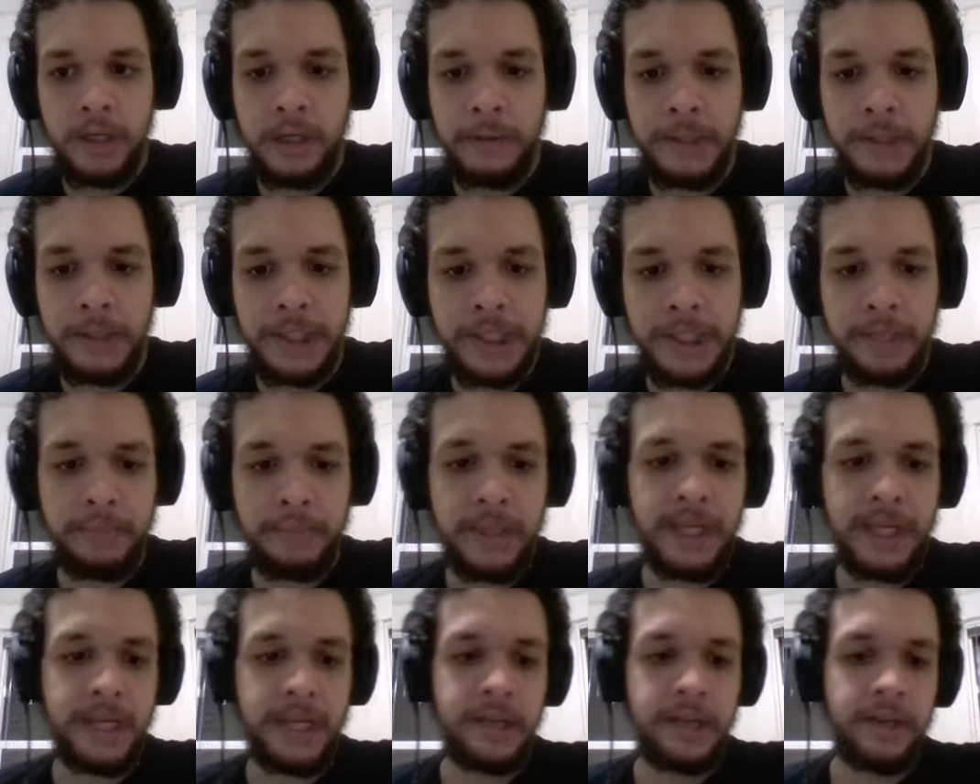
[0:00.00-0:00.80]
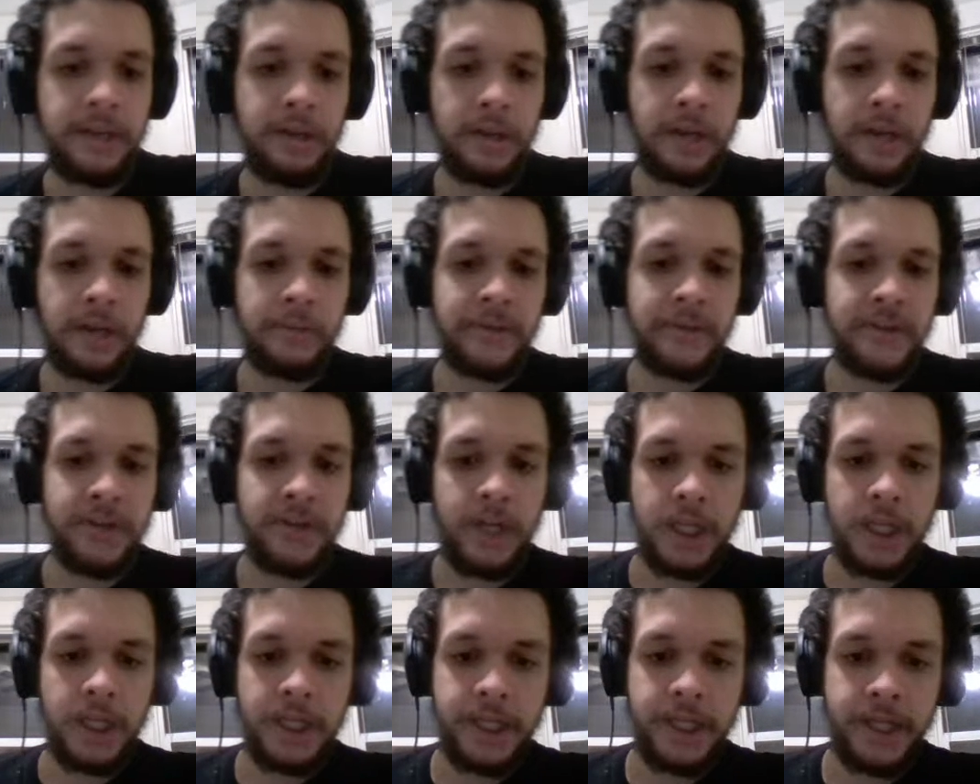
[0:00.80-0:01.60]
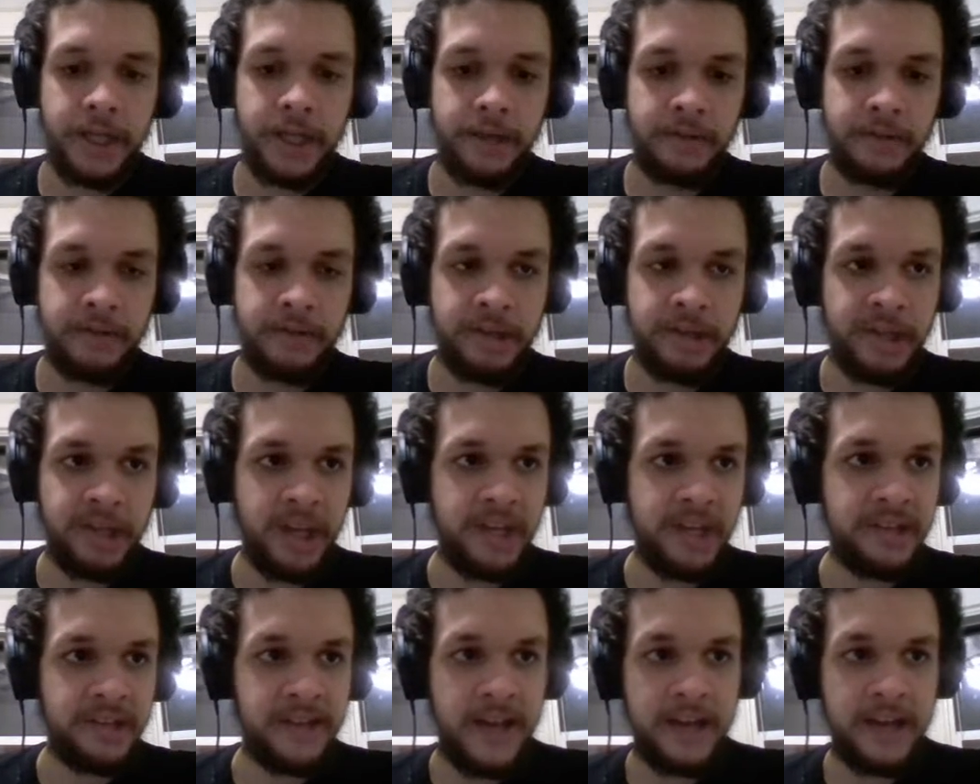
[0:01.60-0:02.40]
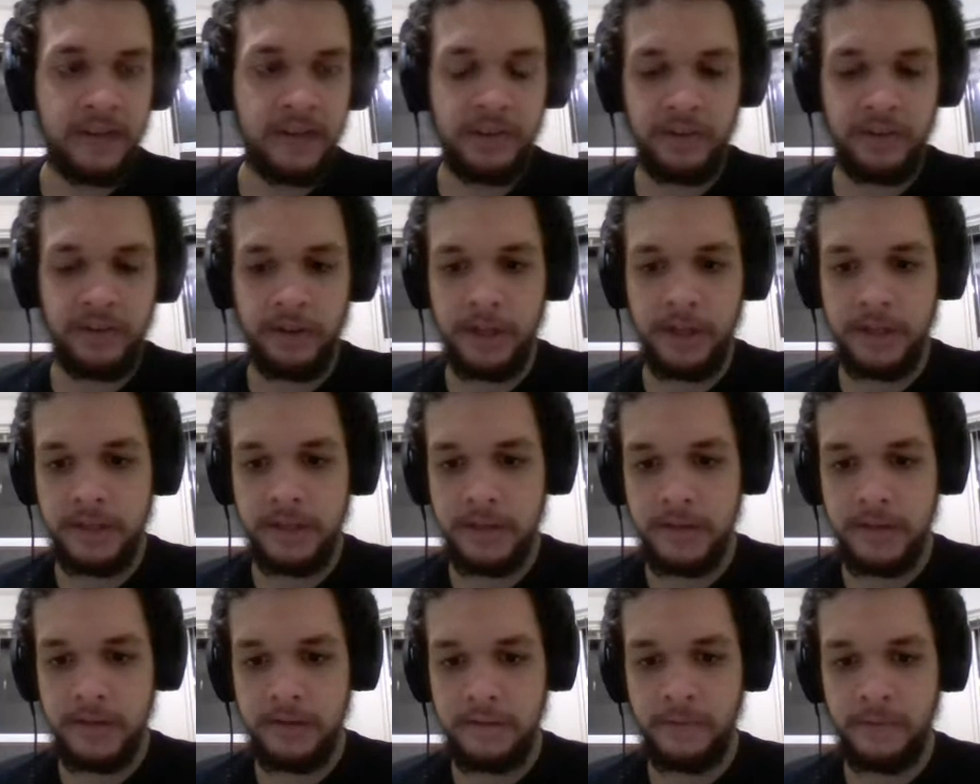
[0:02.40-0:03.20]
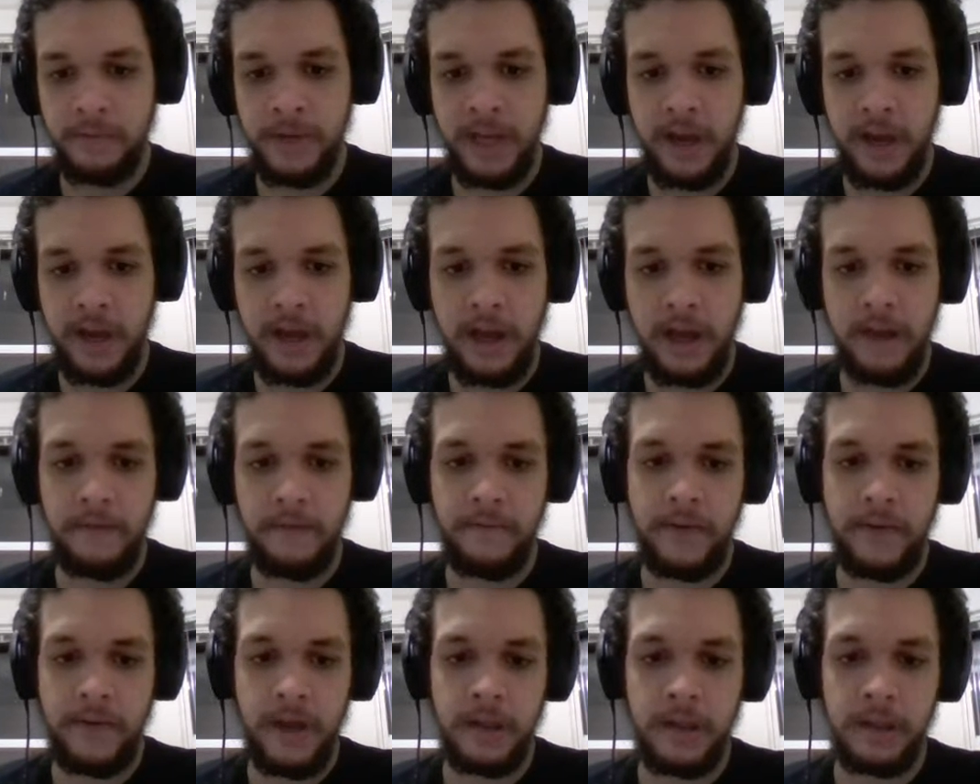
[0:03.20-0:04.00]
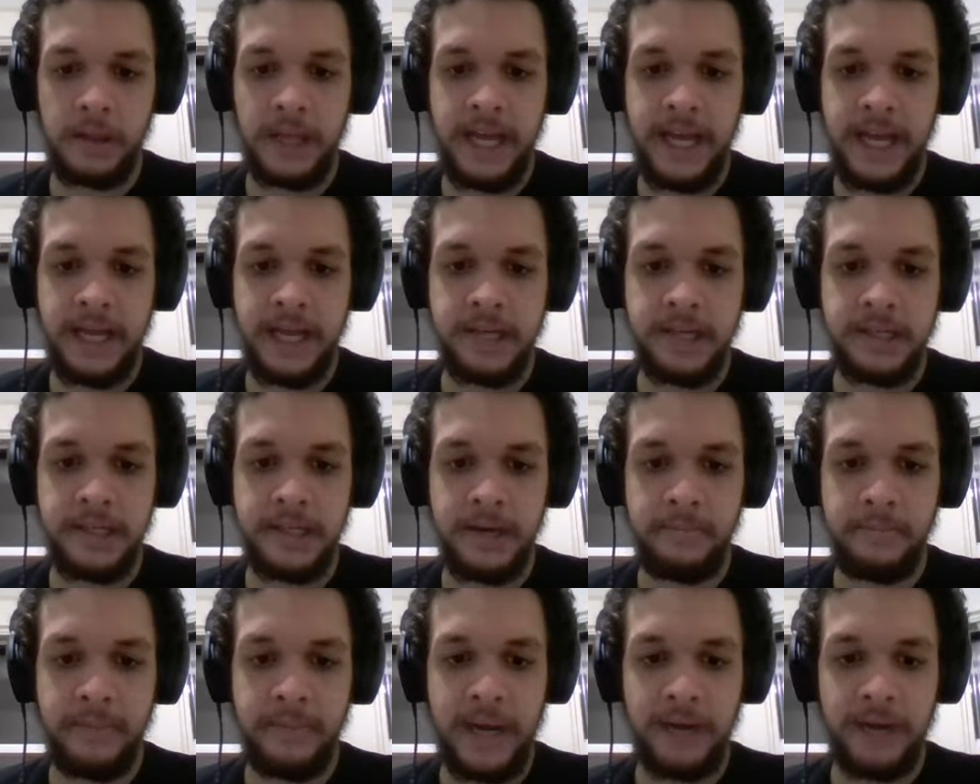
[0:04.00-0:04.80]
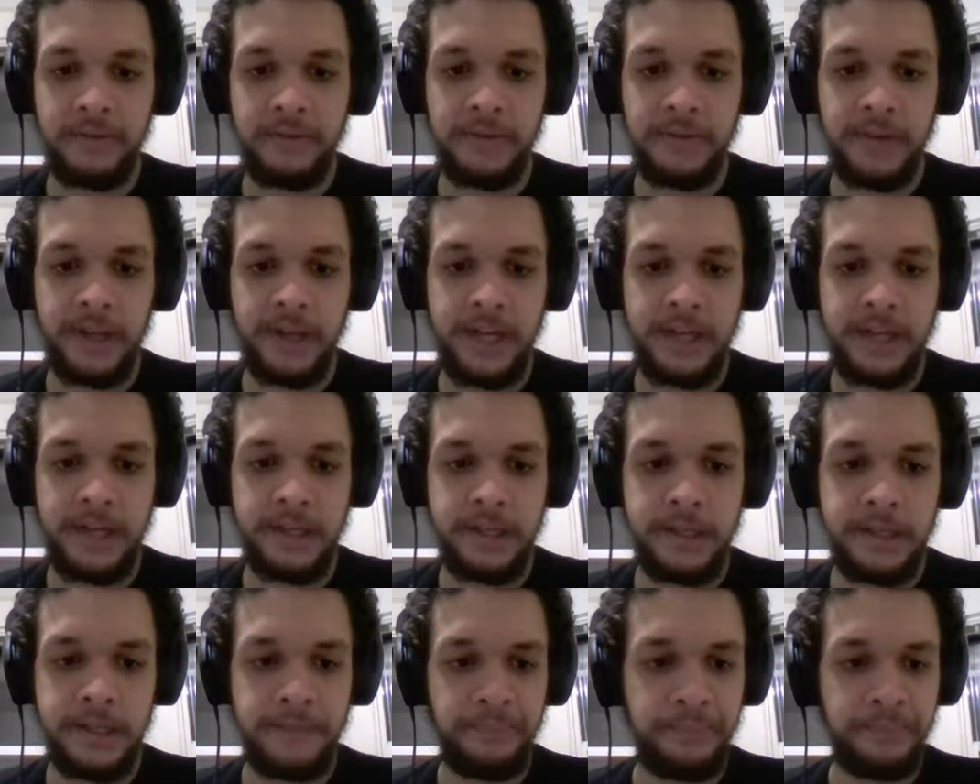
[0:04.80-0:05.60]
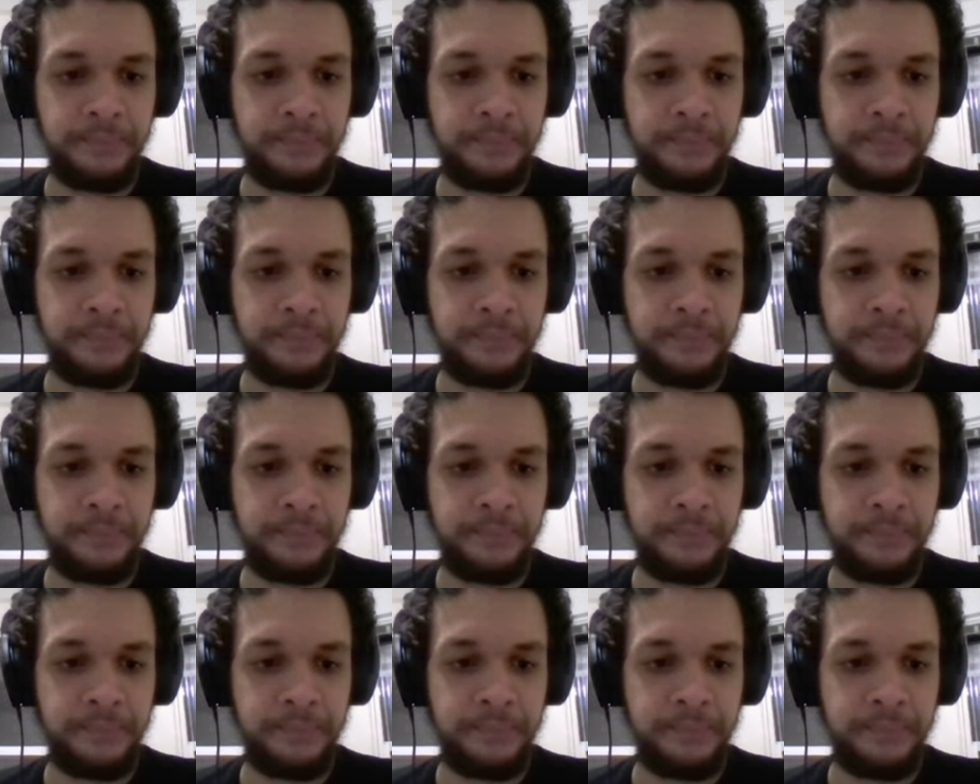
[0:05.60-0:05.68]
We're just going to play a little game of solitaire. This hand is excellent. We have a land, a bounce land,